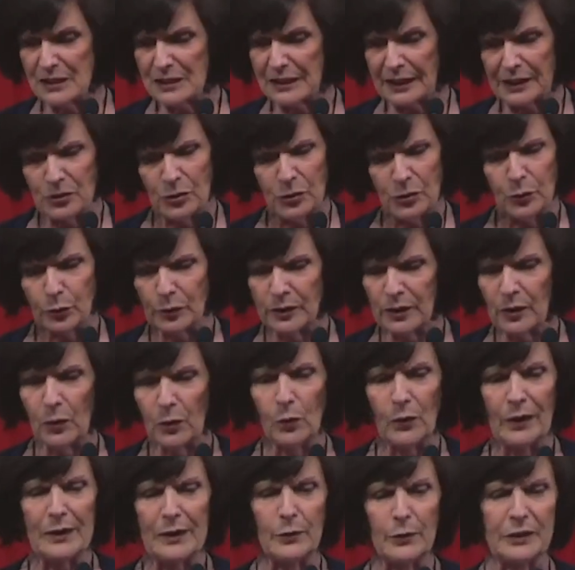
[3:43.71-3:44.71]
I do real
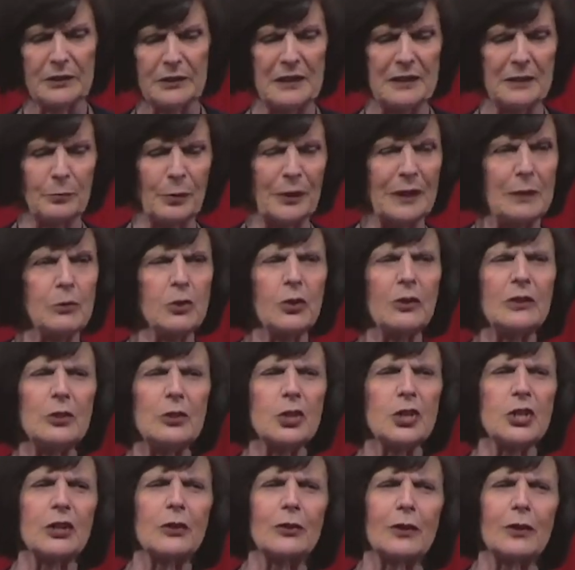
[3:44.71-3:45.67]
well with it, but I'm trying to share